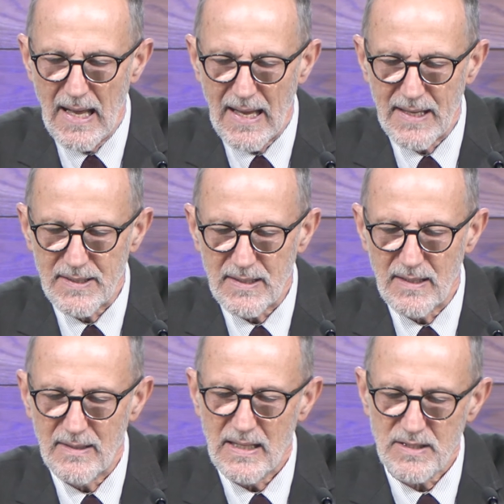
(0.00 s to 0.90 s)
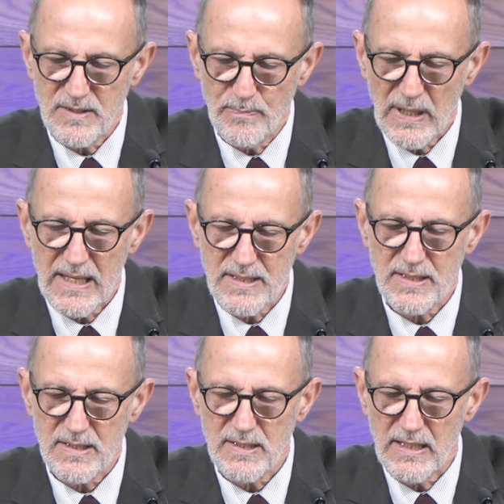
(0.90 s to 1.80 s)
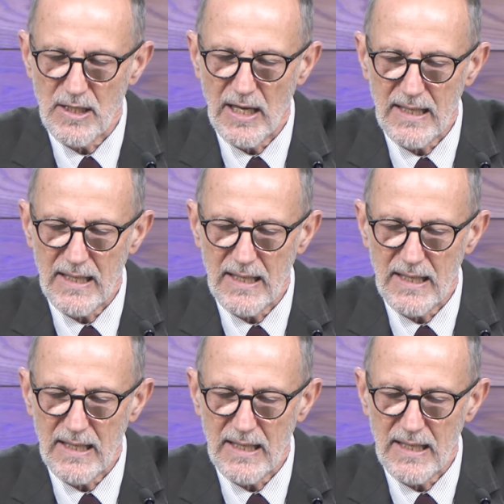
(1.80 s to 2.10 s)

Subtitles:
And this places the